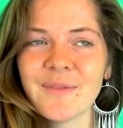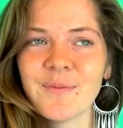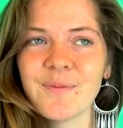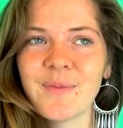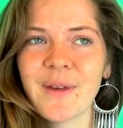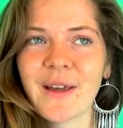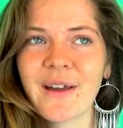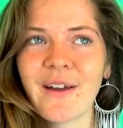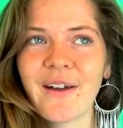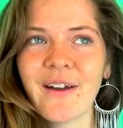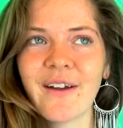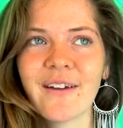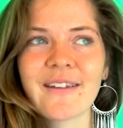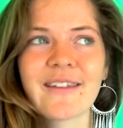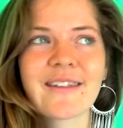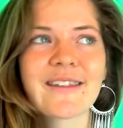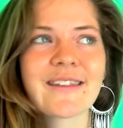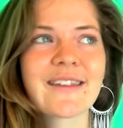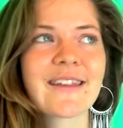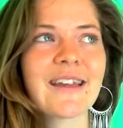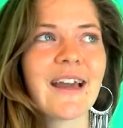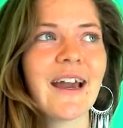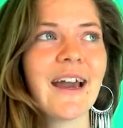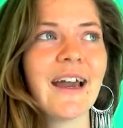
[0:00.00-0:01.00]

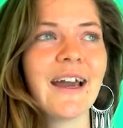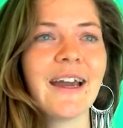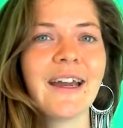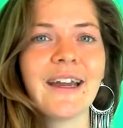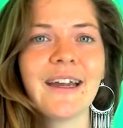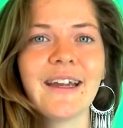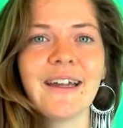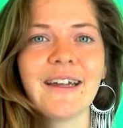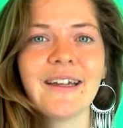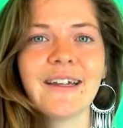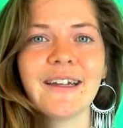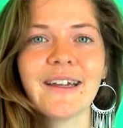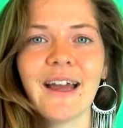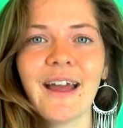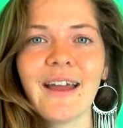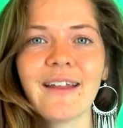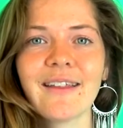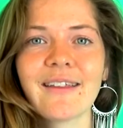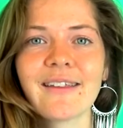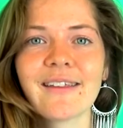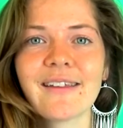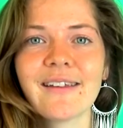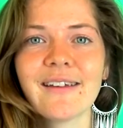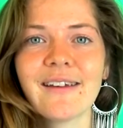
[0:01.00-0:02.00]
because I
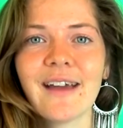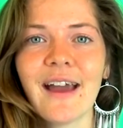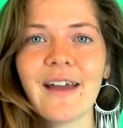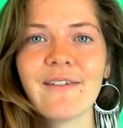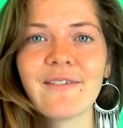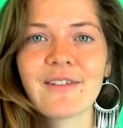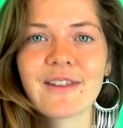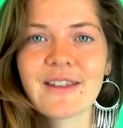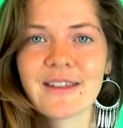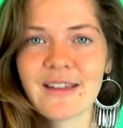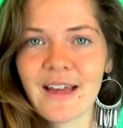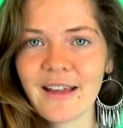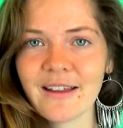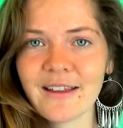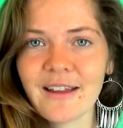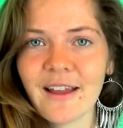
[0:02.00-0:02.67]
was